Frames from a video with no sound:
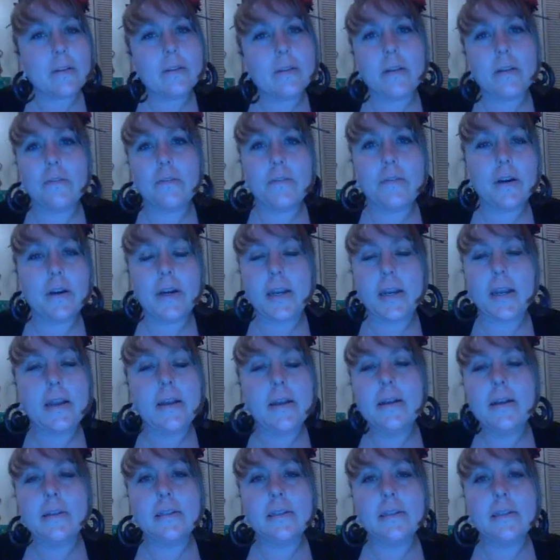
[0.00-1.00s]
they're very
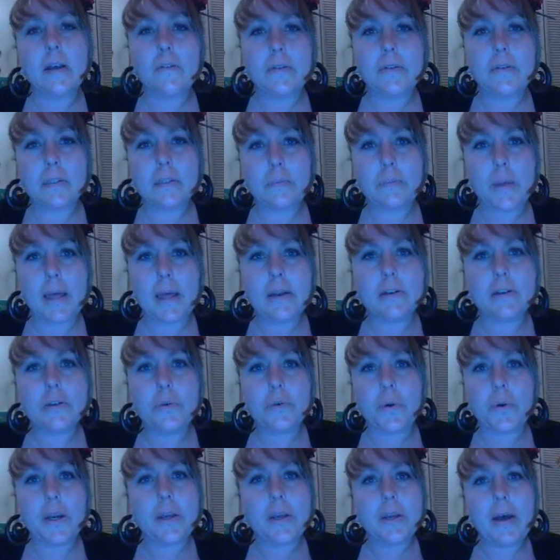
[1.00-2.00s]

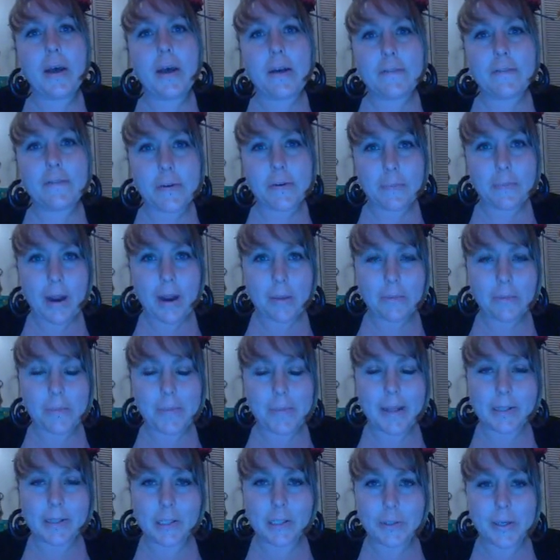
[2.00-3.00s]
self-explanatory. You'll have no problem
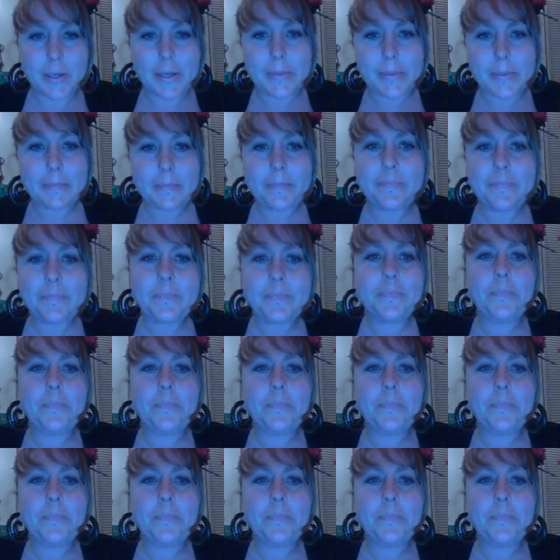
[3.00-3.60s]
answering them.